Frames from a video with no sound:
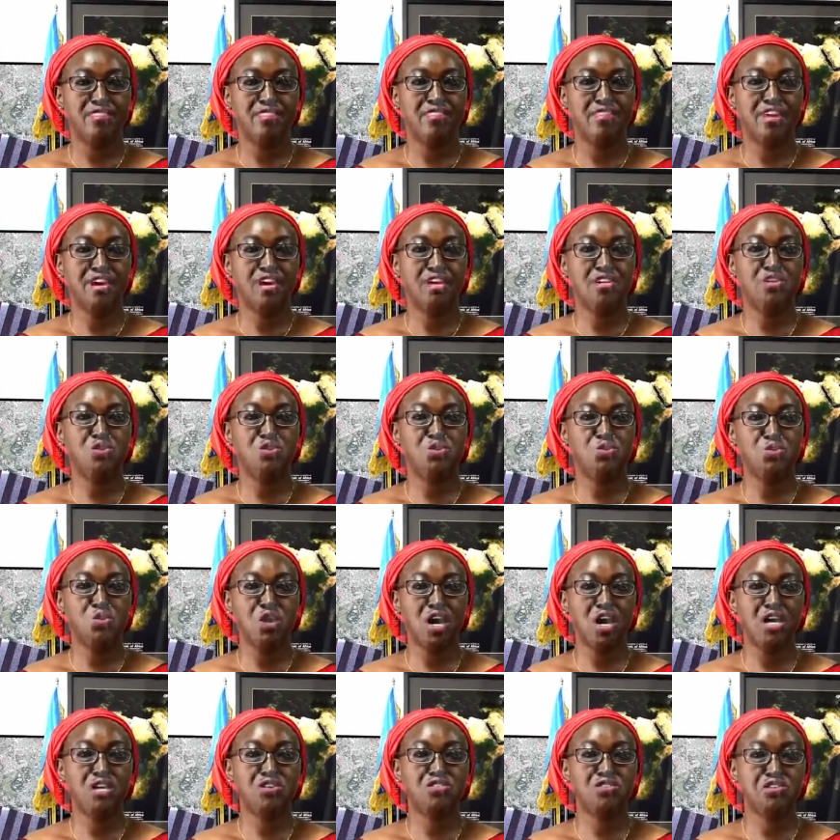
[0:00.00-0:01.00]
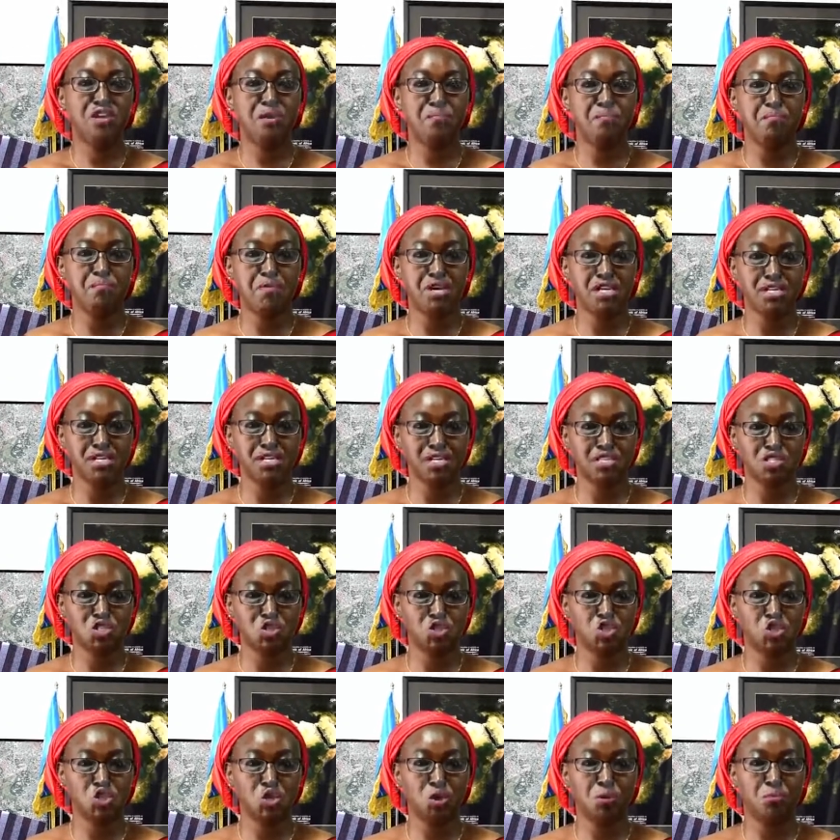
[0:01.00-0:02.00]
they do a tremendous
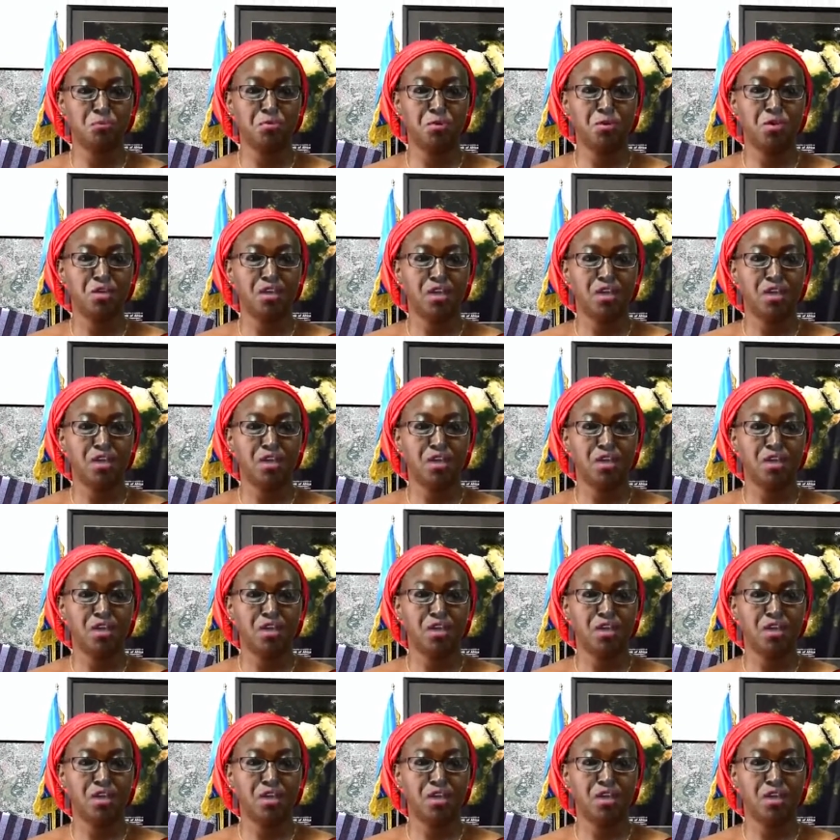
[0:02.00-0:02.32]
job.